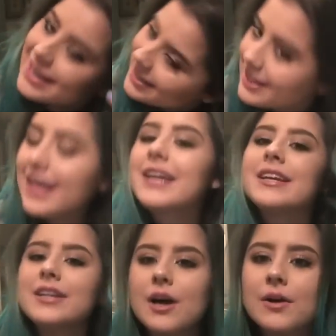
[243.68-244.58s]
A 2nd,
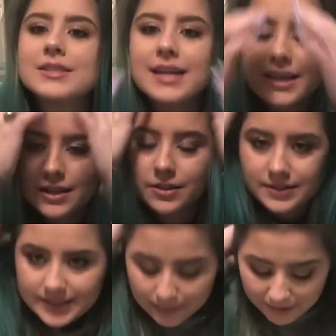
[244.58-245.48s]
like, you know, a 2nd
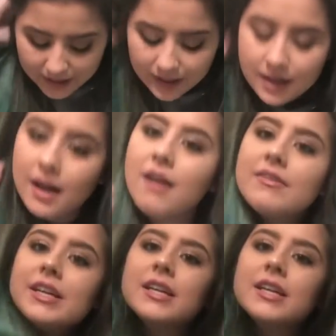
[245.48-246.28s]
little dipping. What is